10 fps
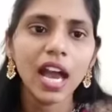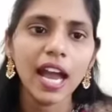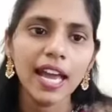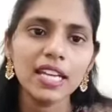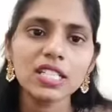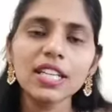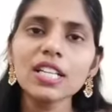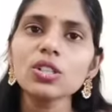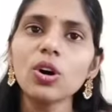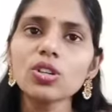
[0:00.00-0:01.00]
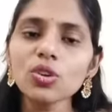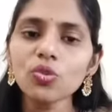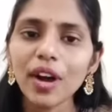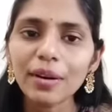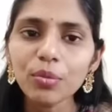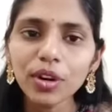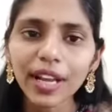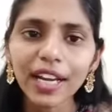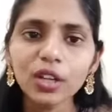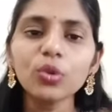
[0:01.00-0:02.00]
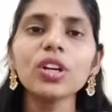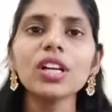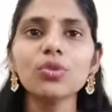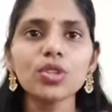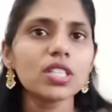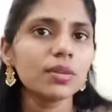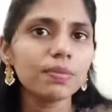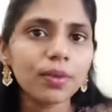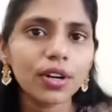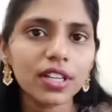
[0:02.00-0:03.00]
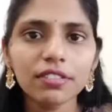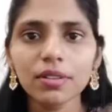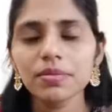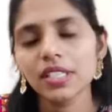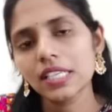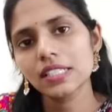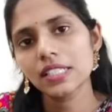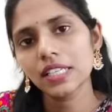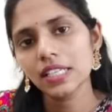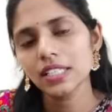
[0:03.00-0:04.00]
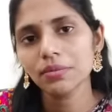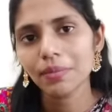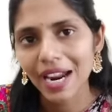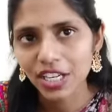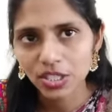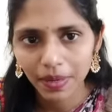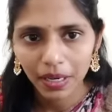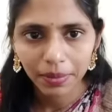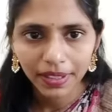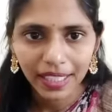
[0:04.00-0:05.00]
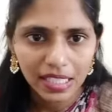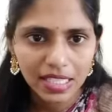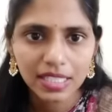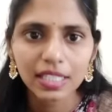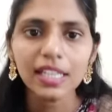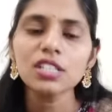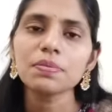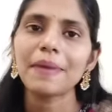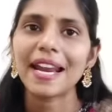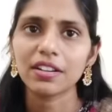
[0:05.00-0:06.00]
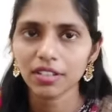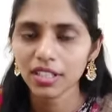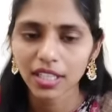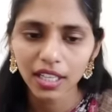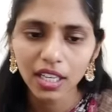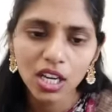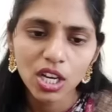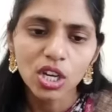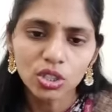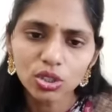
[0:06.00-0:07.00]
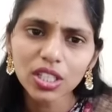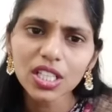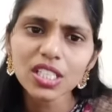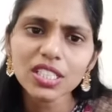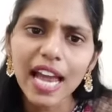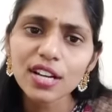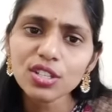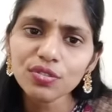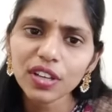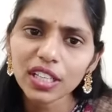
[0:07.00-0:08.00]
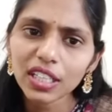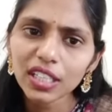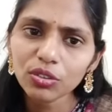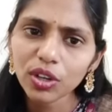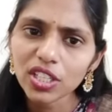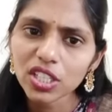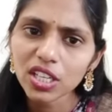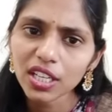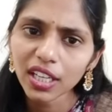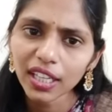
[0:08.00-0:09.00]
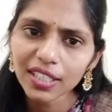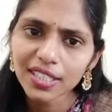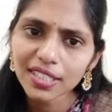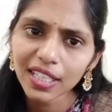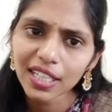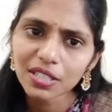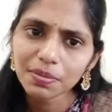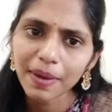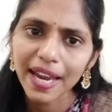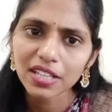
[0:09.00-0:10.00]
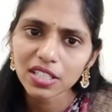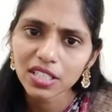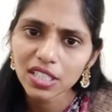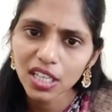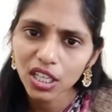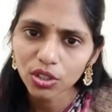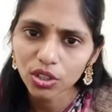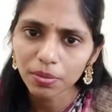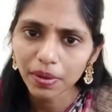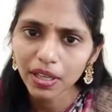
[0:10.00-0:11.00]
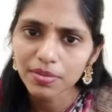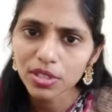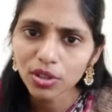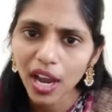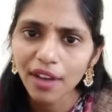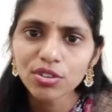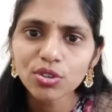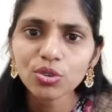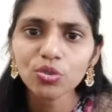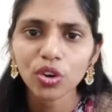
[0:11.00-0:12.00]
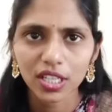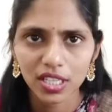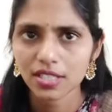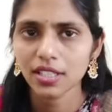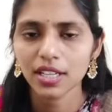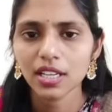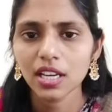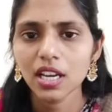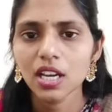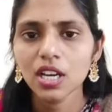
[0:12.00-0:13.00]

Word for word: And there is also one more editorial which is important from 16th March paper that is St. Patrick Day. So there is a chance of getting question regarding St. Patrick Day in your prelims. You have to know what is that.